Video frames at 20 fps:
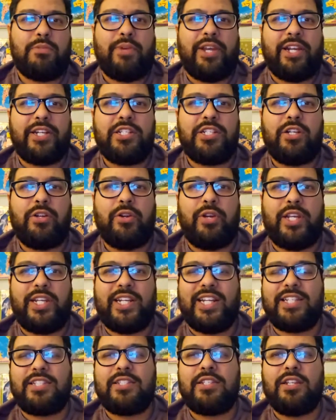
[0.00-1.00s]
bacteria
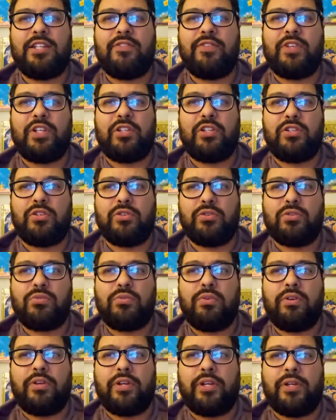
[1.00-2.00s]
that's living in your
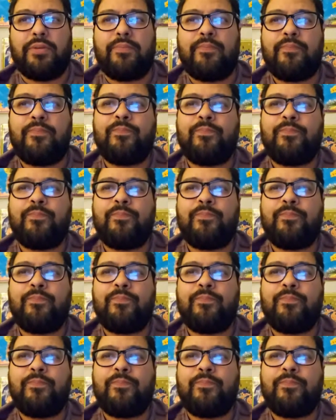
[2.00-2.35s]
aquarium?